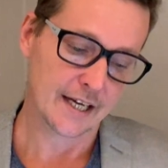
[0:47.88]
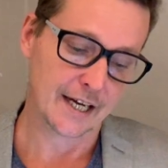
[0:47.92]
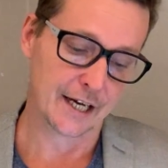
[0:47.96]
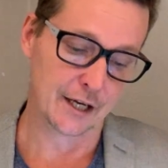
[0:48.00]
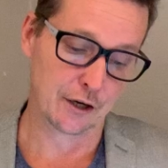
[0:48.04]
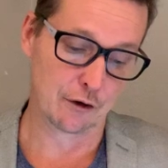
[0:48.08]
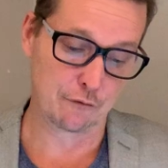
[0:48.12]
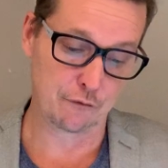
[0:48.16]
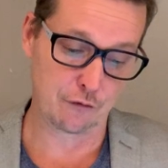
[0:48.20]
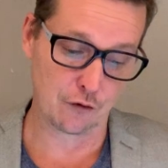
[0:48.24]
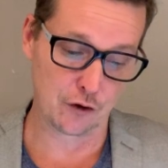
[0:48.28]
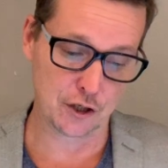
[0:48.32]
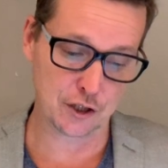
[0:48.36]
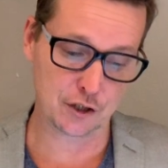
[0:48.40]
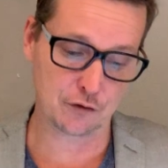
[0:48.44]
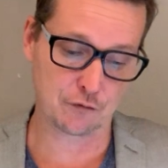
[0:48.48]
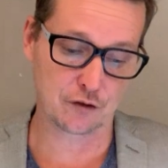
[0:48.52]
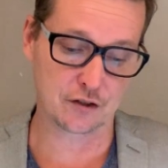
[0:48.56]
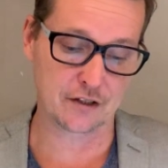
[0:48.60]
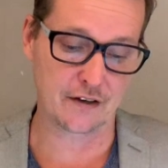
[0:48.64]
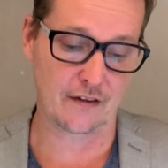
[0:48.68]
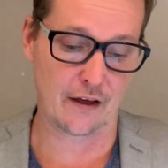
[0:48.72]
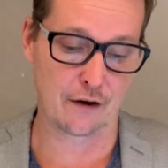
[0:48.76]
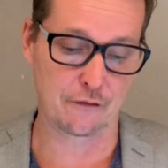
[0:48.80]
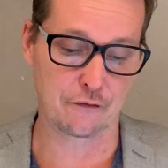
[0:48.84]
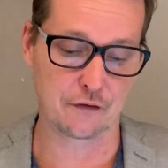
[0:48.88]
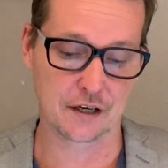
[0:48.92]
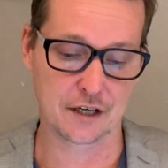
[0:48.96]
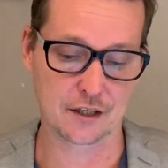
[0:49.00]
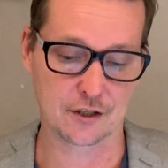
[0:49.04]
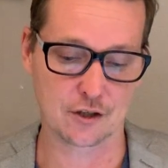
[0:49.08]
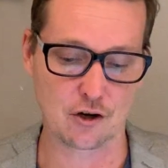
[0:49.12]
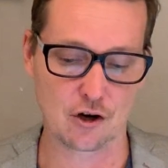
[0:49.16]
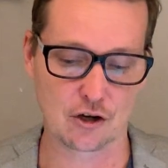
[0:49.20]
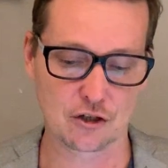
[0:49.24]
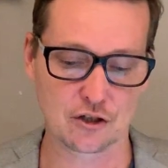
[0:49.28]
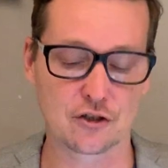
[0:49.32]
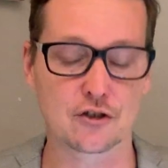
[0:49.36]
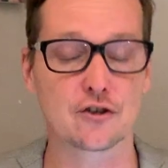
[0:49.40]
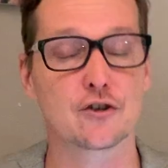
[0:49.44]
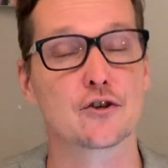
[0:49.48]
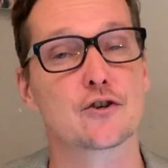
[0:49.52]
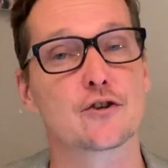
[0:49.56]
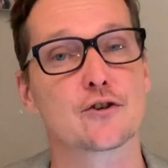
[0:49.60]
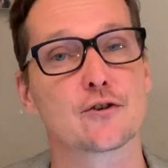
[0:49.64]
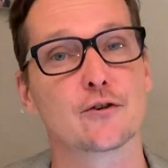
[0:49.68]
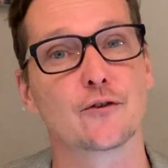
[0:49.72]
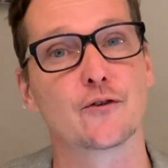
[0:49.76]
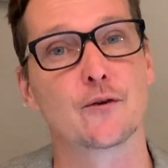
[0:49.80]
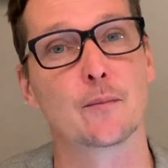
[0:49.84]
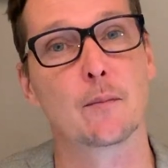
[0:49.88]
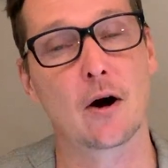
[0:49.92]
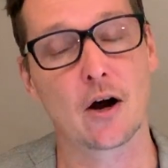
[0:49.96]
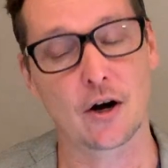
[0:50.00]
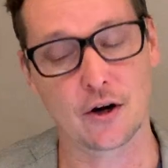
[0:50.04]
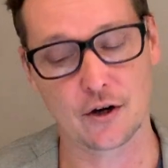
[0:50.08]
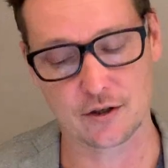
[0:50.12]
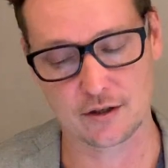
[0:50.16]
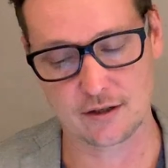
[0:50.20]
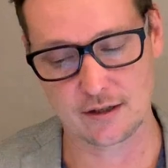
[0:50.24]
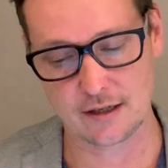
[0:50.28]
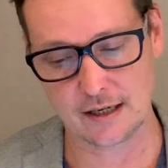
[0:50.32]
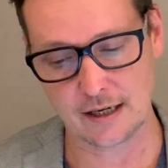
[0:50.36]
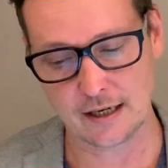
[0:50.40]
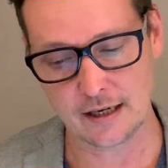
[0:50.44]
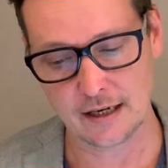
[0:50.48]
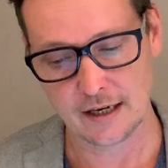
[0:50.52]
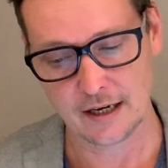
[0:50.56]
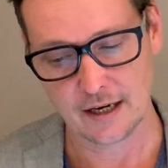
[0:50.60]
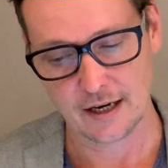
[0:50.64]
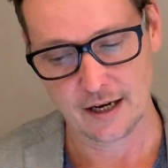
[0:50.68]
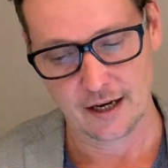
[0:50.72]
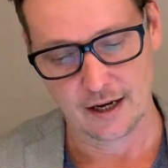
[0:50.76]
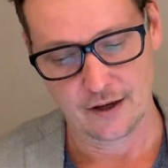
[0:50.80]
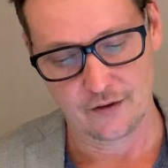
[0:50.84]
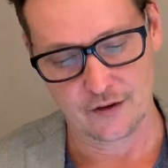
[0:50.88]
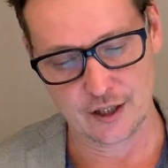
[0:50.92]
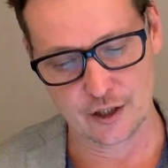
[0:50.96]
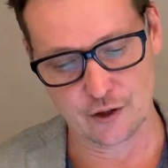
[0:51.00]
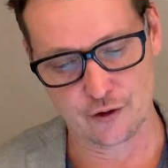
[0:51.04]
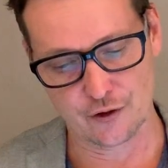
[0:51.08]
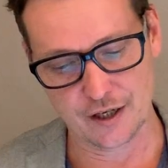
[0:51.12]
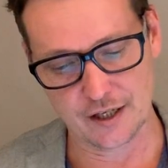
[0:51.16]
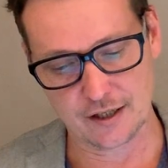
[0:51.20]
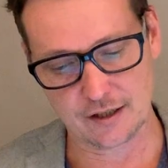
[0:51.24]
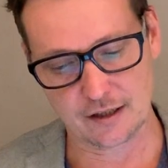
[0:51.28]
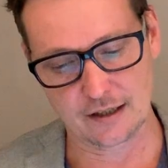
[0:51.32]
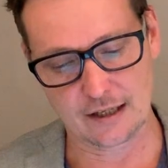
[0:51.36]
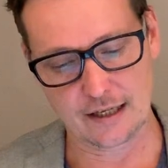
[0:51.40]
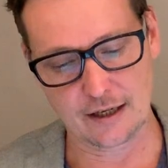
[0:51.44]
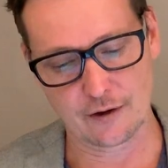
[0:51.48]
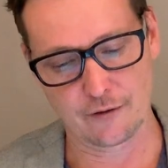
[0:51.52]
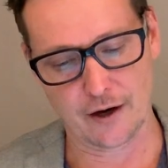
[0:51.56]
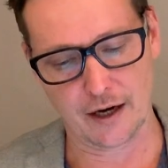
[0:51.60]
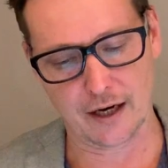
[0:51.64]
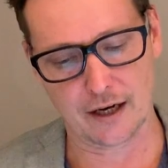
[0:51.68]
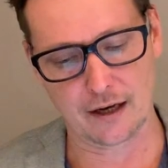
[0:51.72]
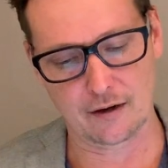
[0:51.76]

In a first for South Africa's constitutional democracy, these recently,